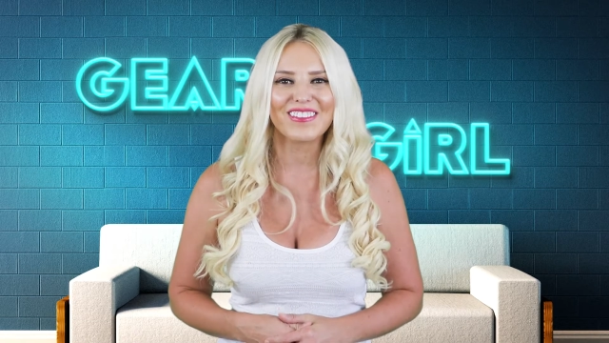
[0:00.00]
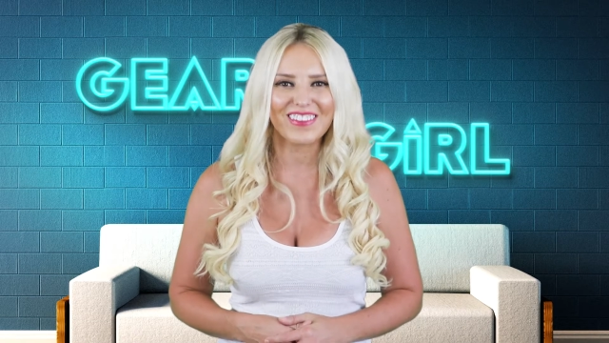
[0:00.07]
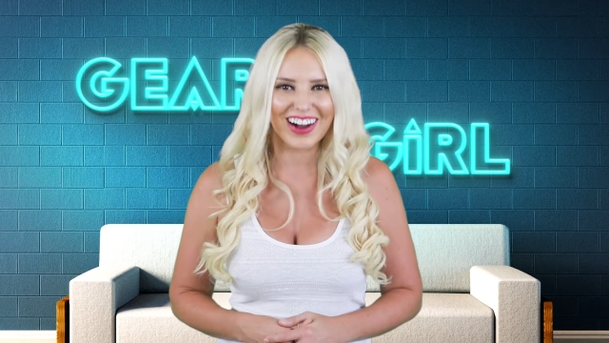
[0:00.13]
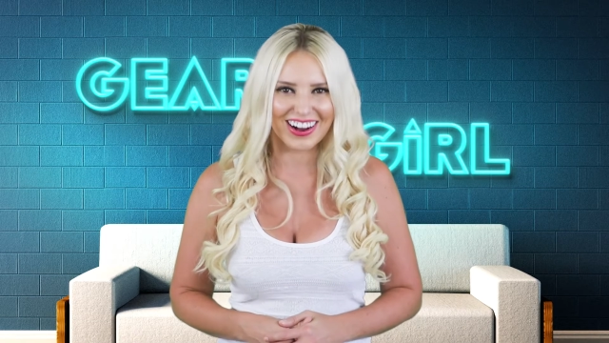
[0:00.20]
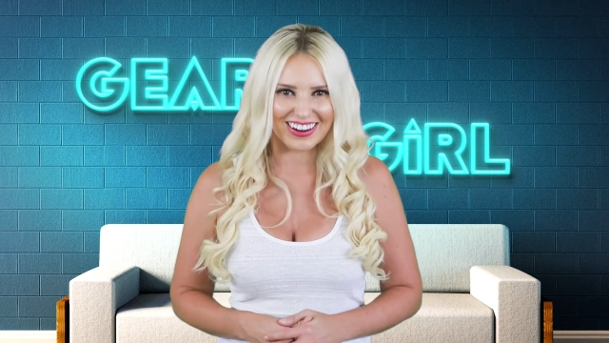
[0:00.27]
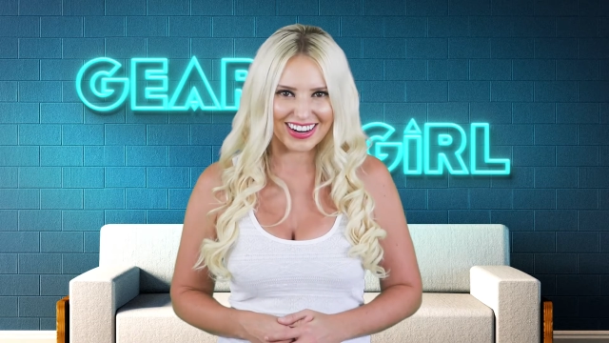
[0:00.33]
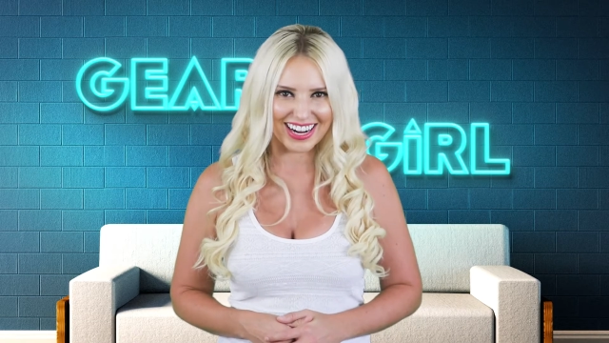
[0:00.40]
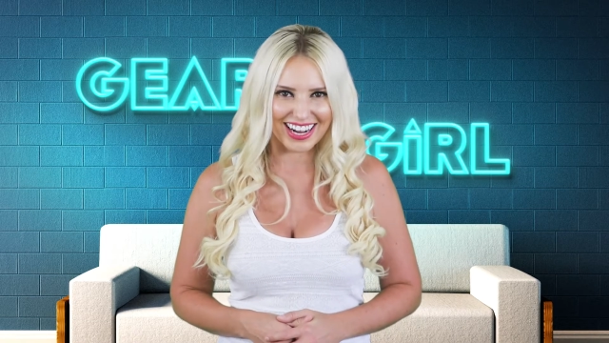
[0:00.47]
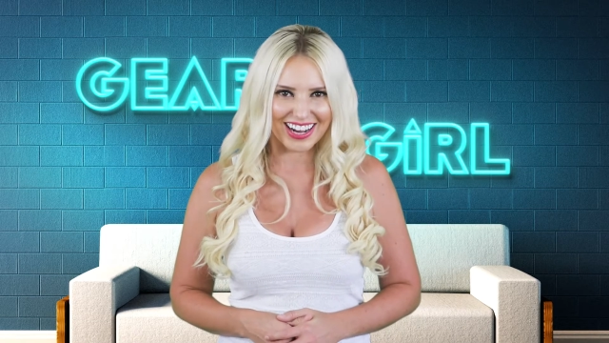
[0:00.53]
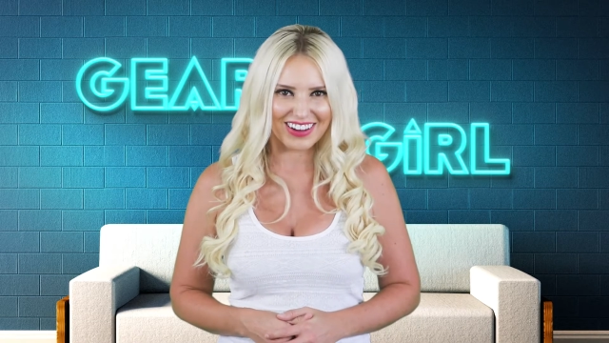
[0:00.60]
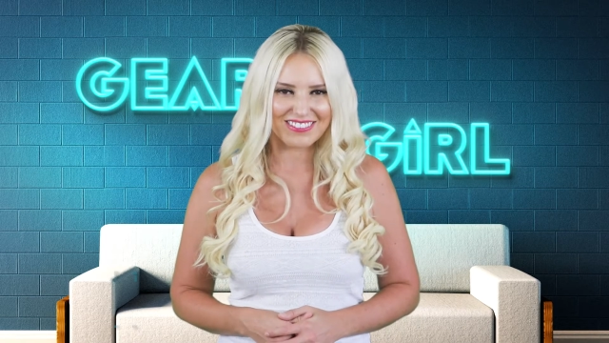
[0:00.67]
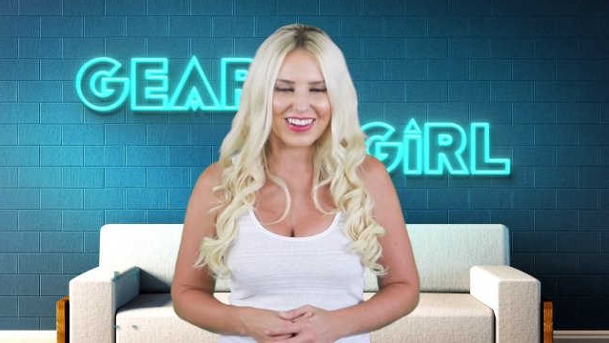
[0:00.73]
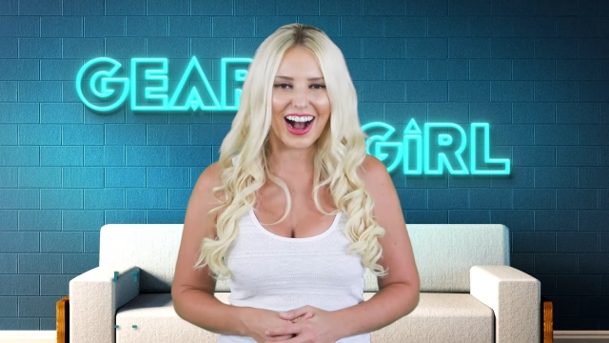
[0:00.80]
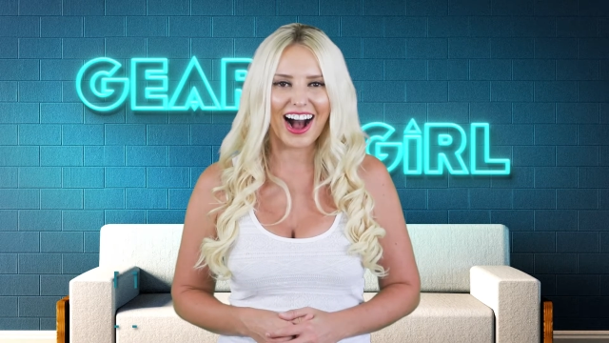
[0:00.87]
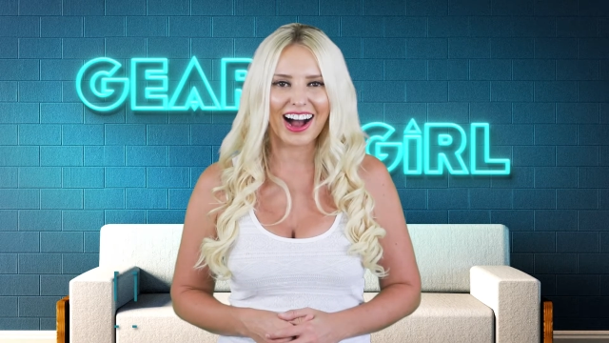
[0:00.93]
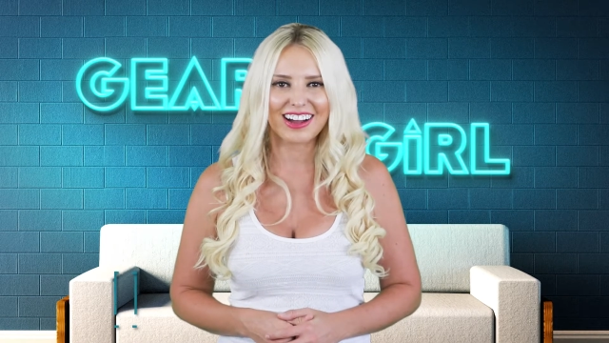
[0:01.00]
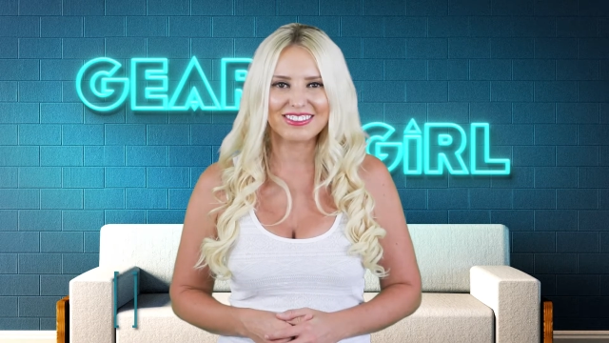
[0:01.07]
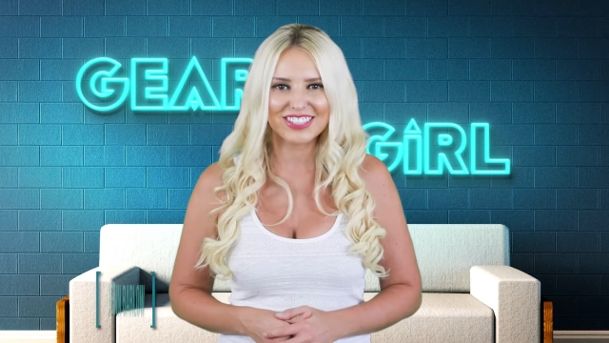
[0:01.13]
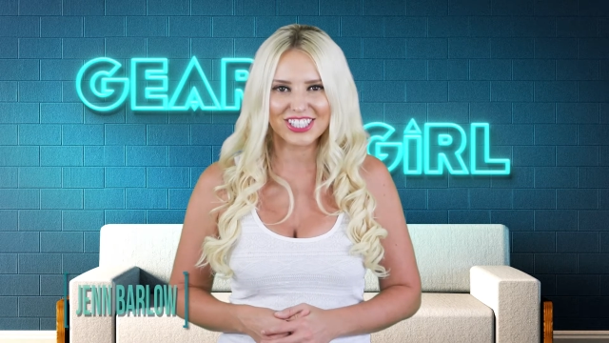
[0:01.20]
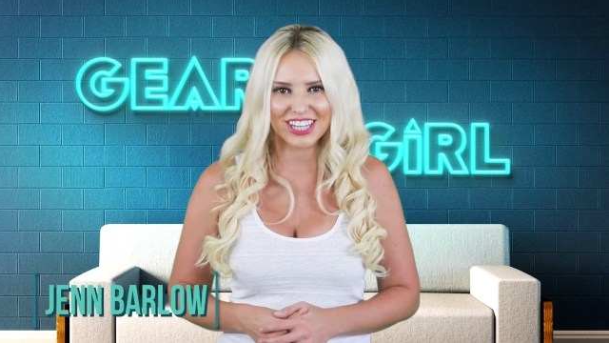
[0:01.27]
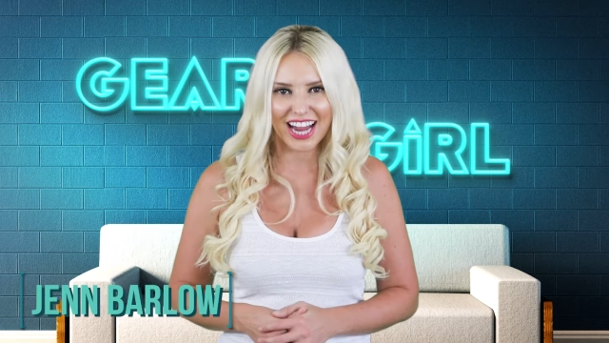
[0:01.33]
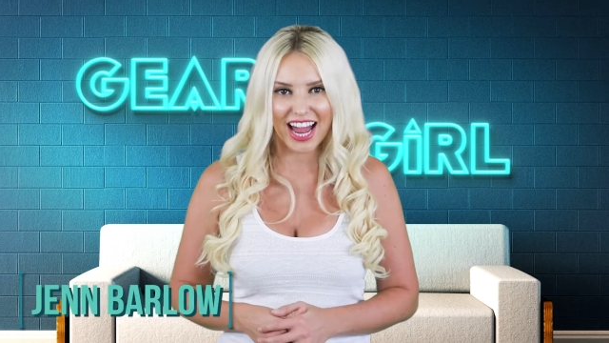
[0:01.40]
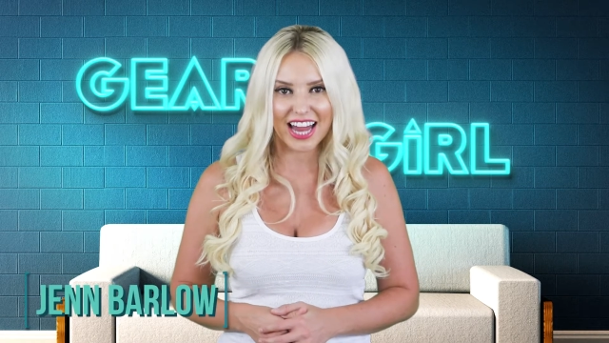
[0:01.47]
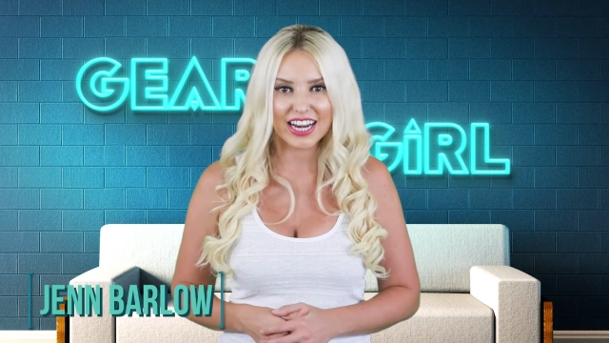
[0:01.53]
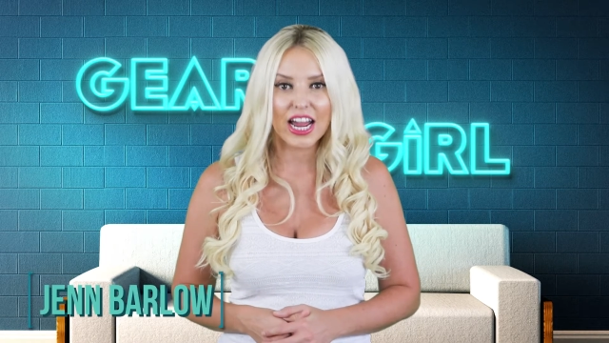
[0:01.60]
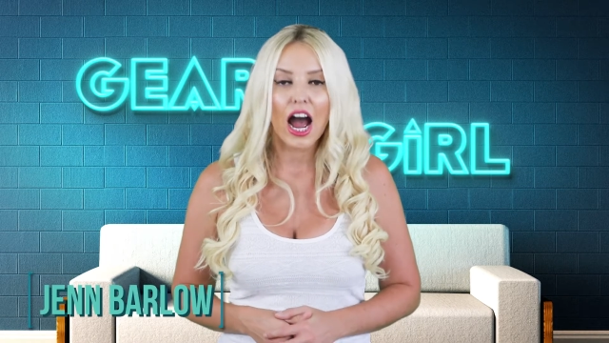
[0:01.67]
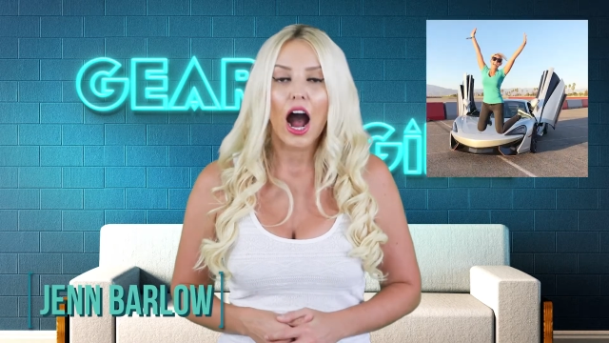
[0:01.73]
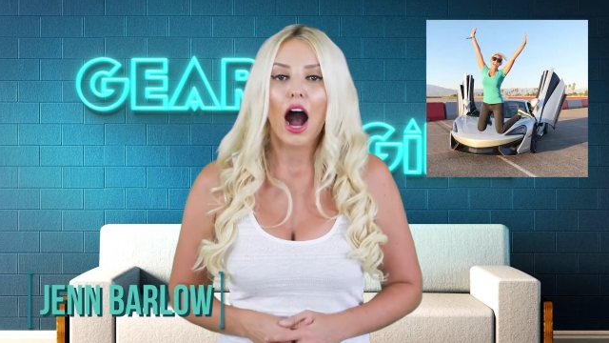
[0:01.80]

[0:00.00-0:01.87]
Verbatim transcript: welcome. I'm Jen.